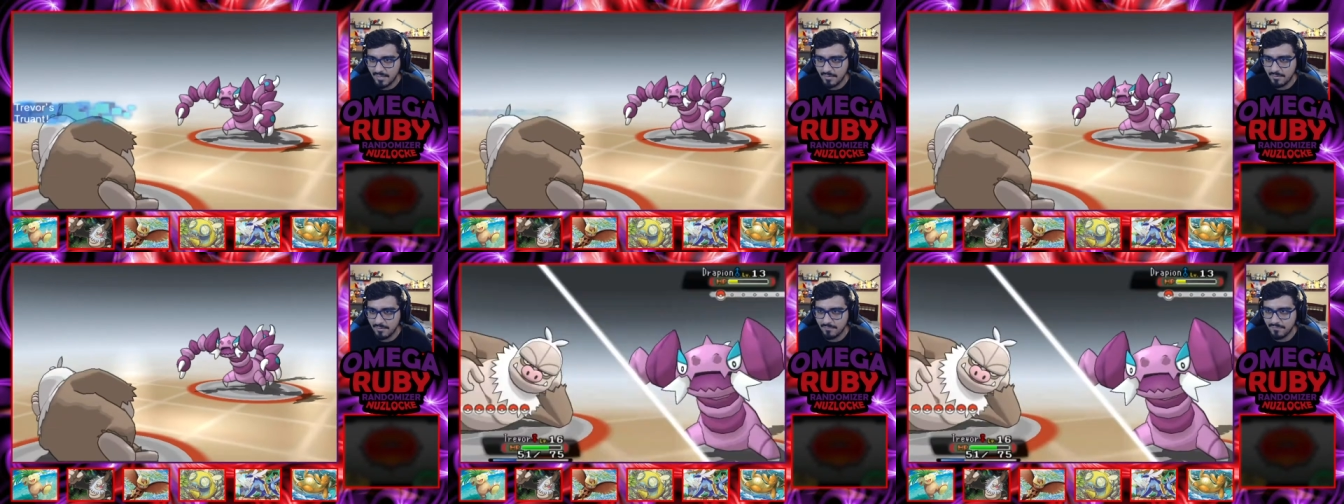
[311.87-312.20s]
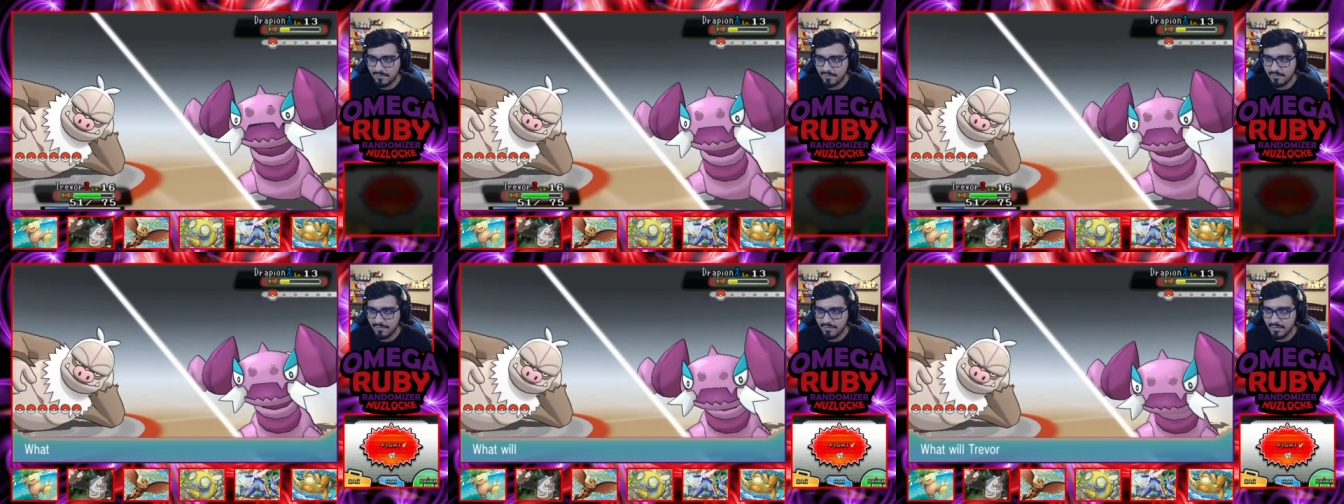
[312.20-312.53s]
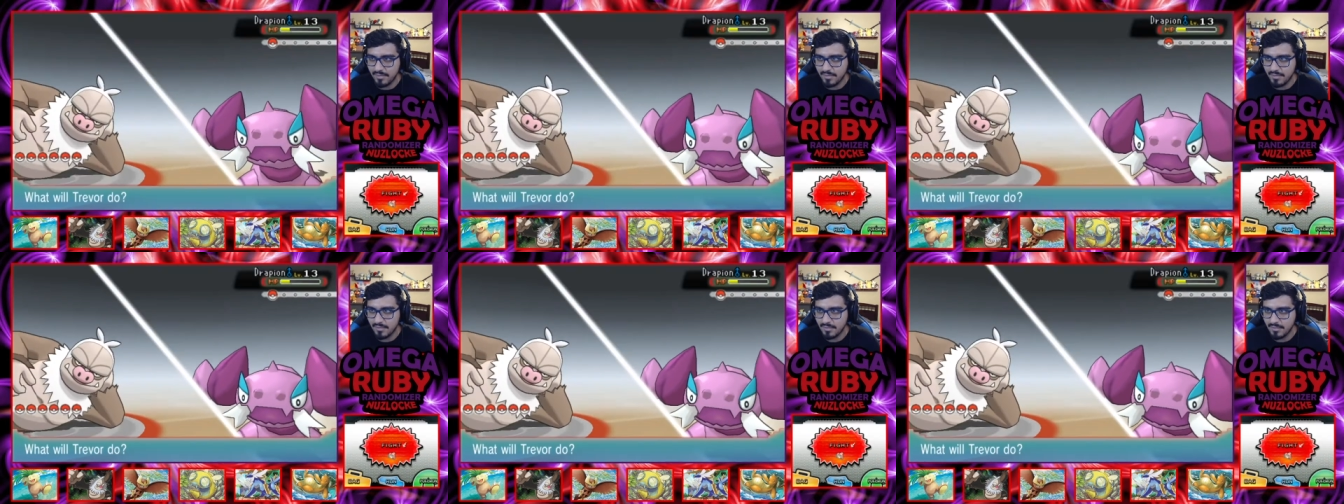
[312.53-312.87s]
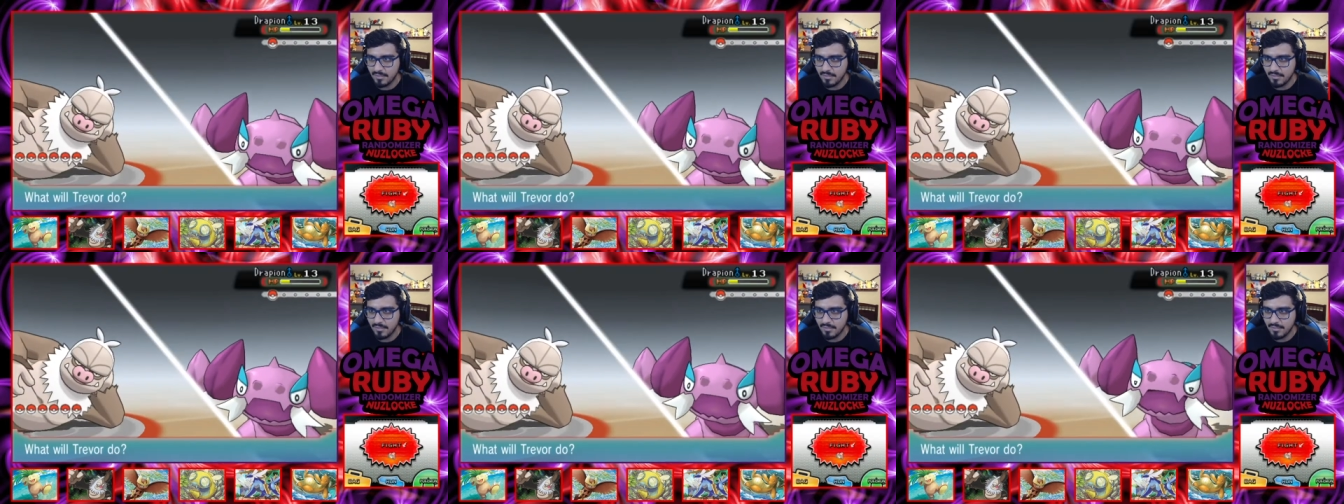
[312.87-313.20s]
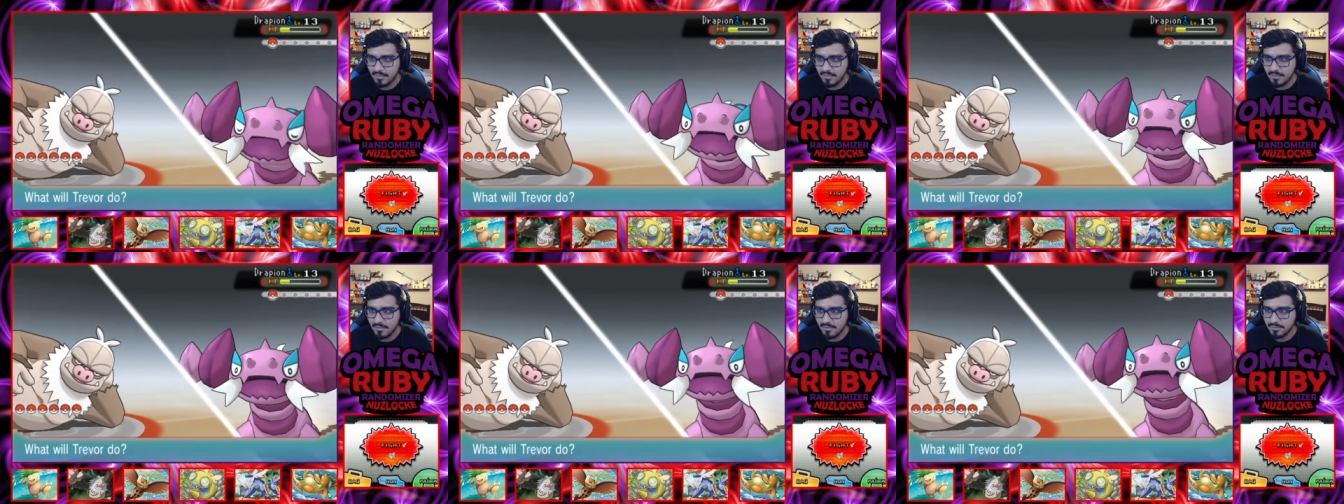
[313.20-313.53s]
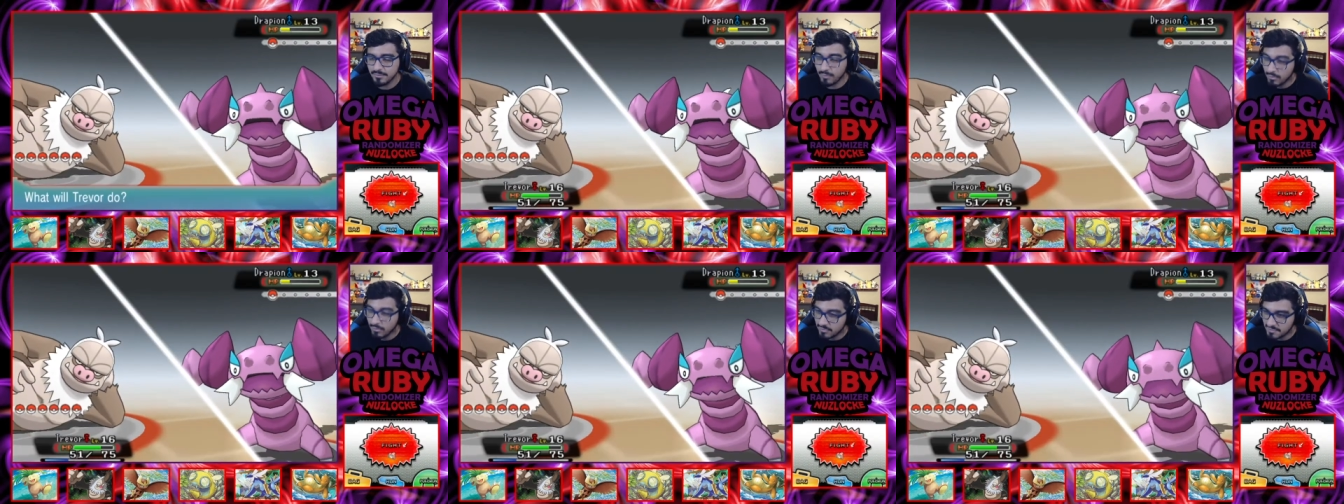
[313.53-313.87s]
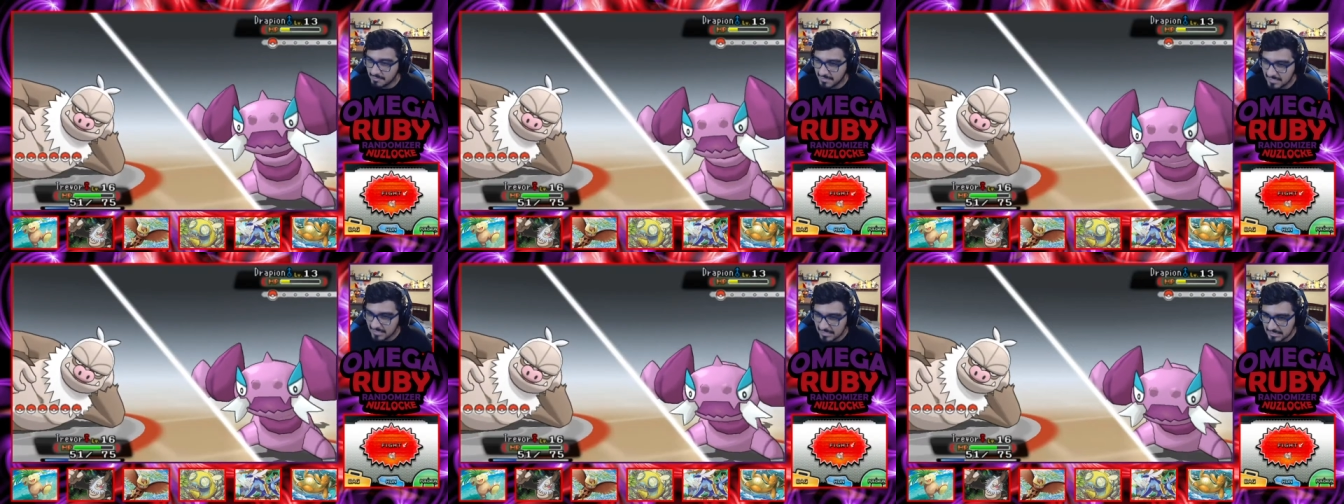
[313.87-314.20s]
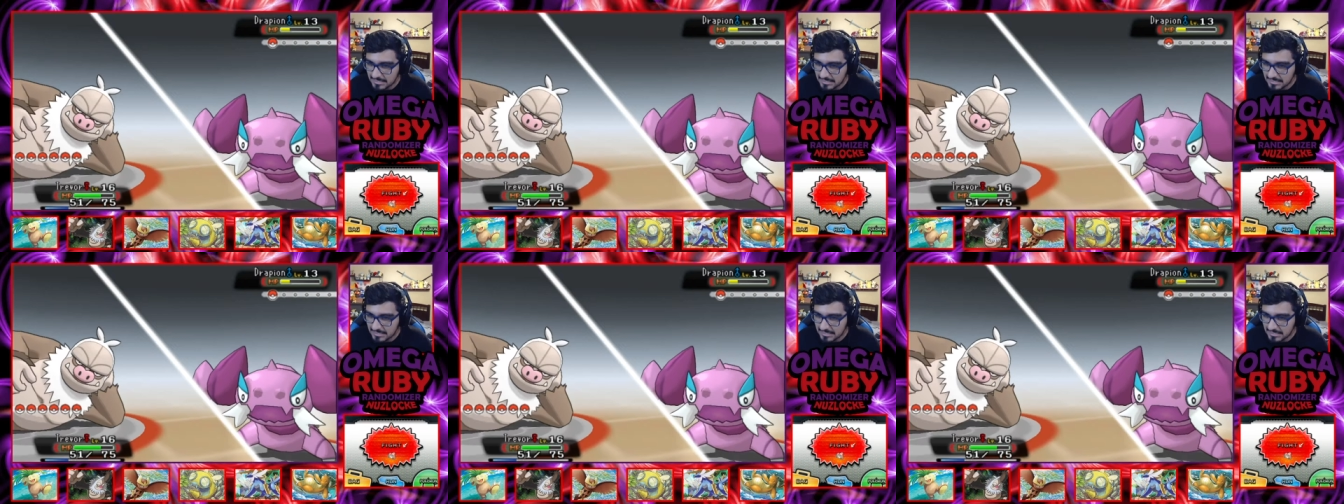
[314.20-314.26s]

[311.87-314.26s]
I'm very... Do I outspeed?